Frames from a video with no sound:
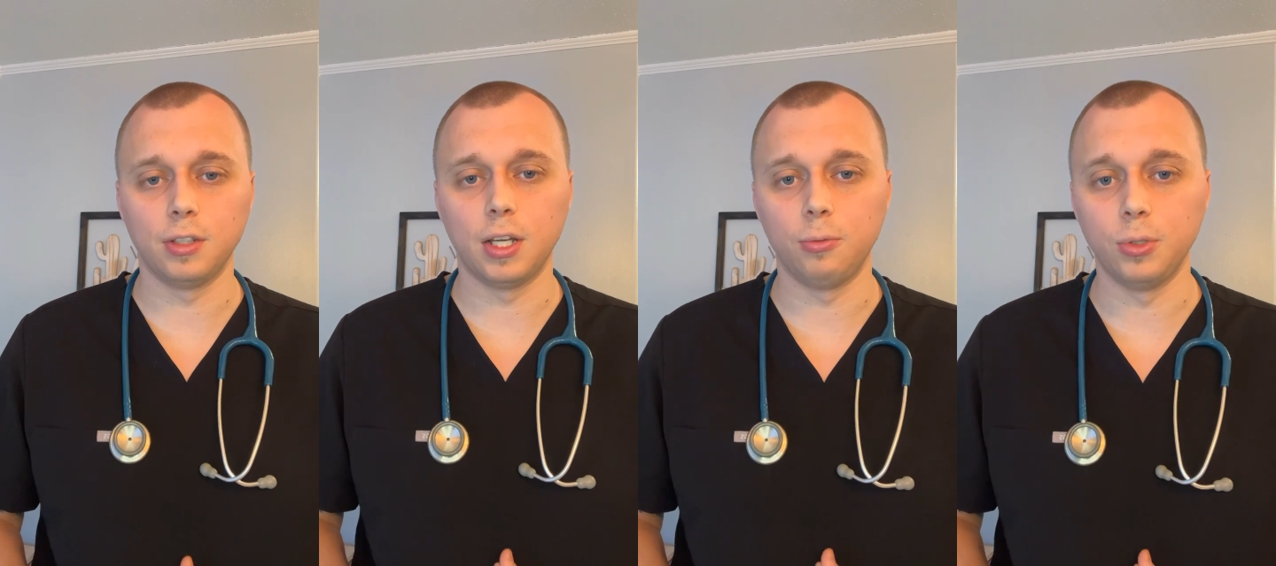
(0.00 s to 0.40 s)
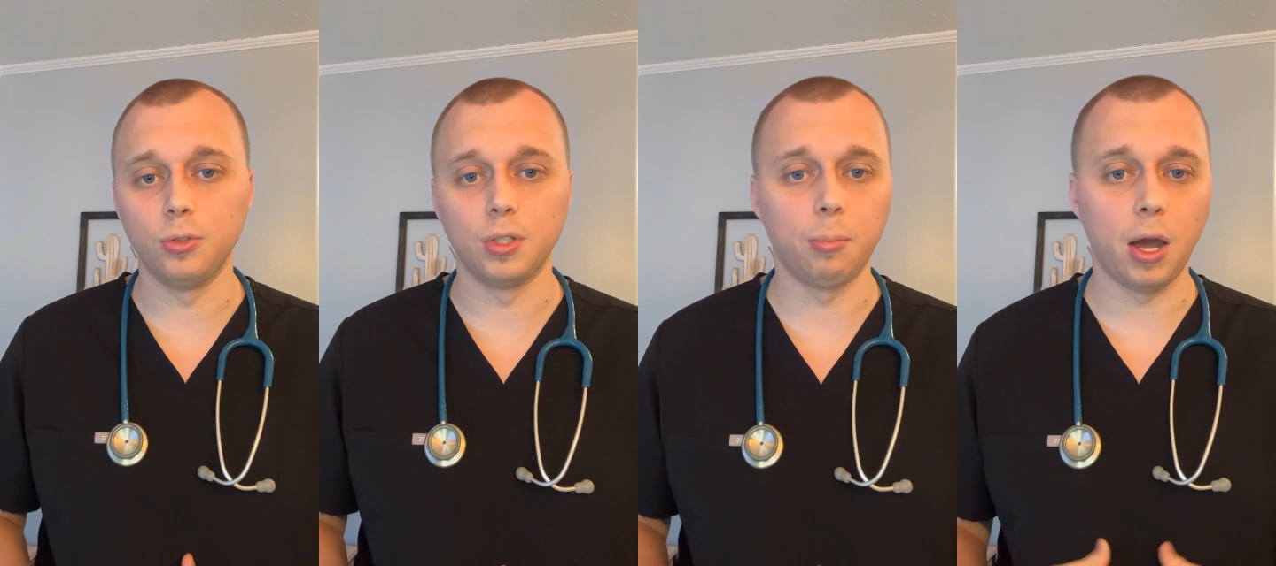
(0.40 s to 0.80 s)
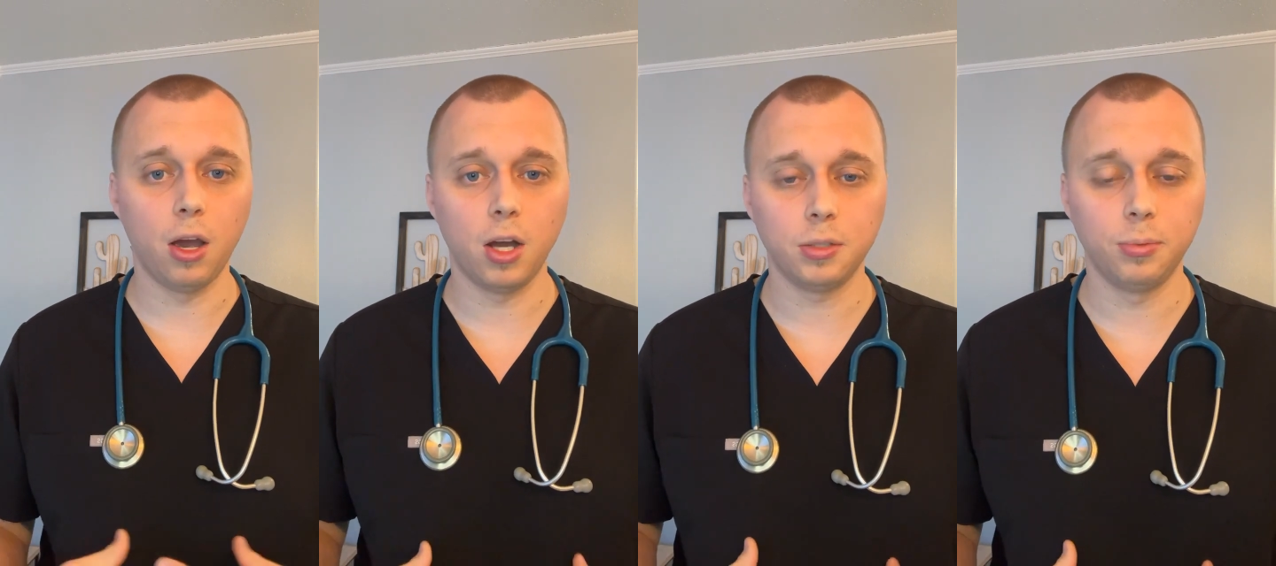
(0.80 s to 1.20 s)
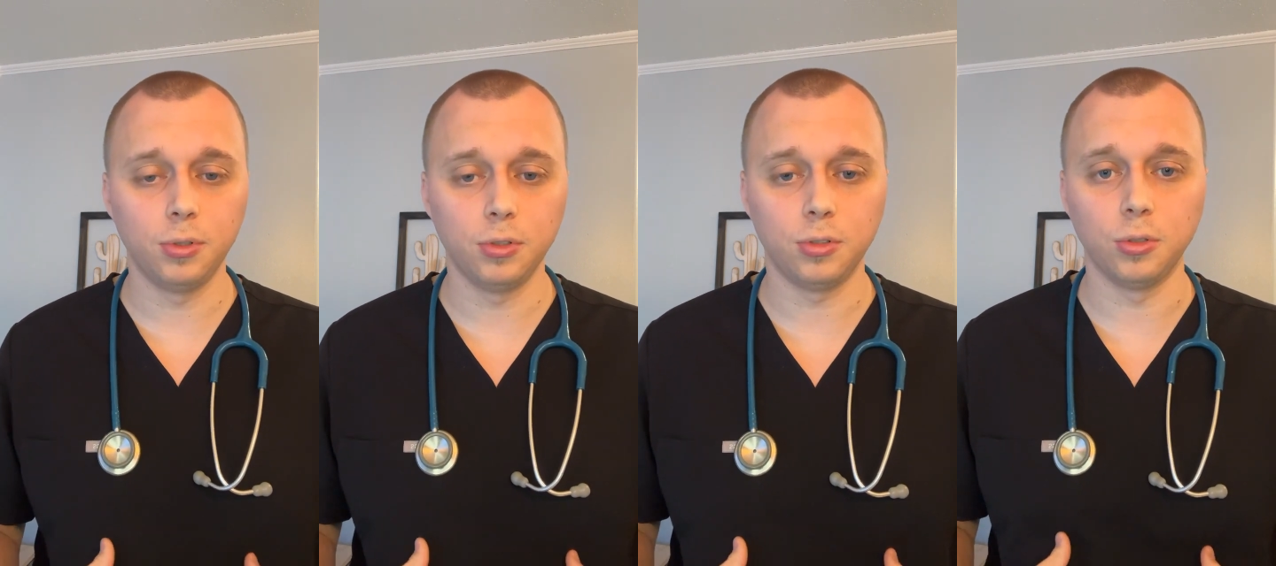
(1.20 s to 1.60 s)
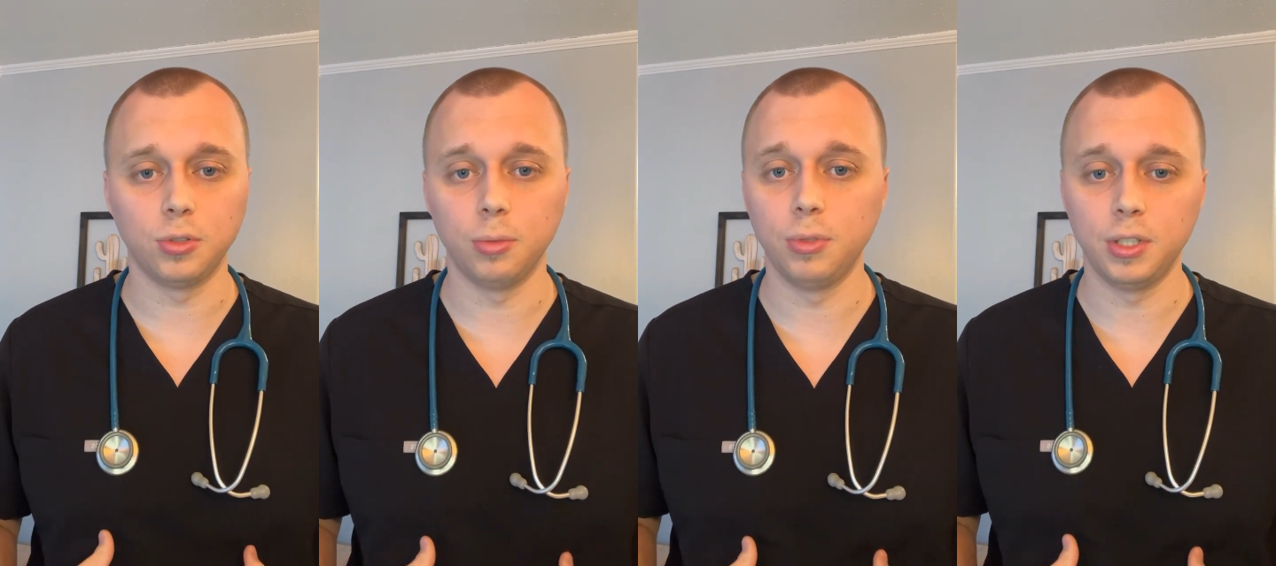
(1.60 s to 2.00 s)
that we use at my hospital. So
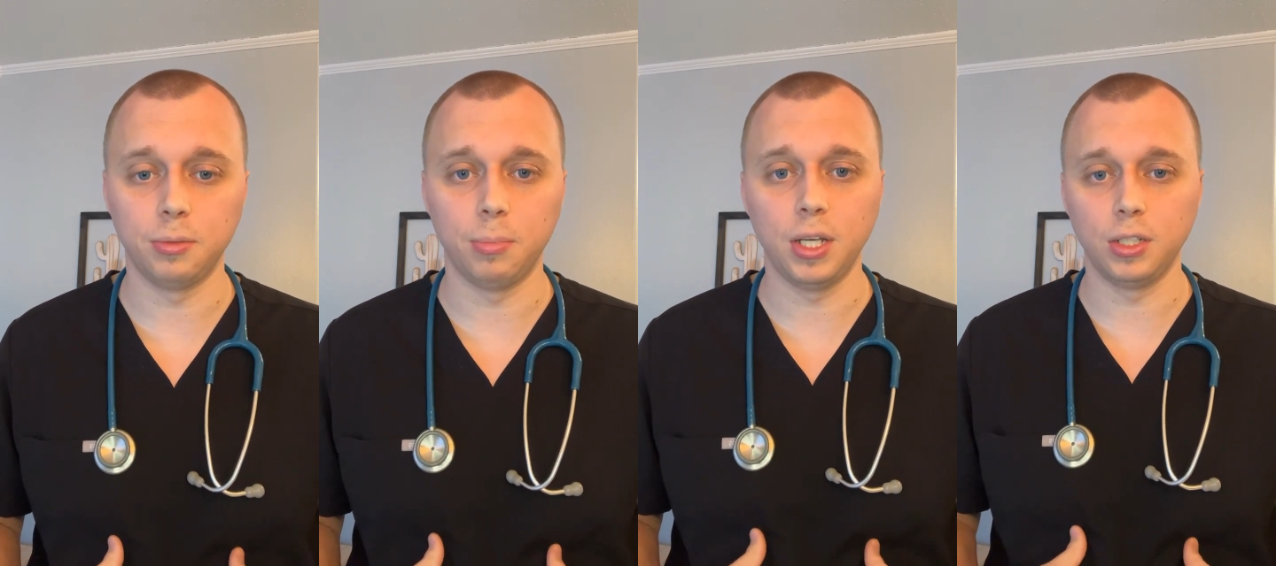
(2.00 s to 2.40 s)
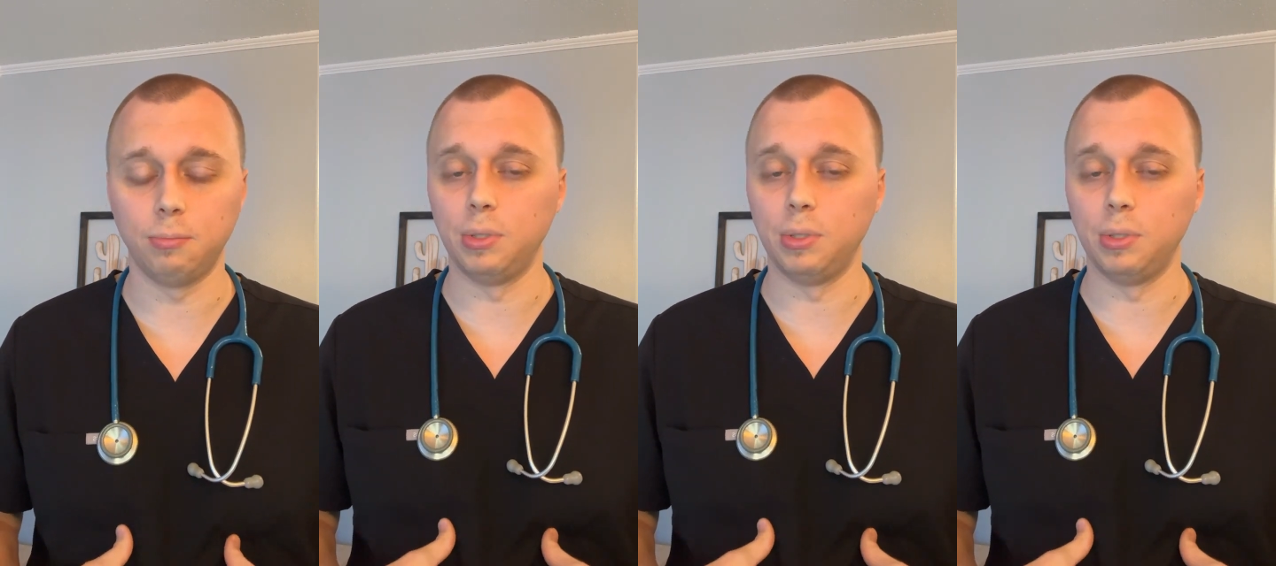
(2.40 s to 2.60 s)
some of these may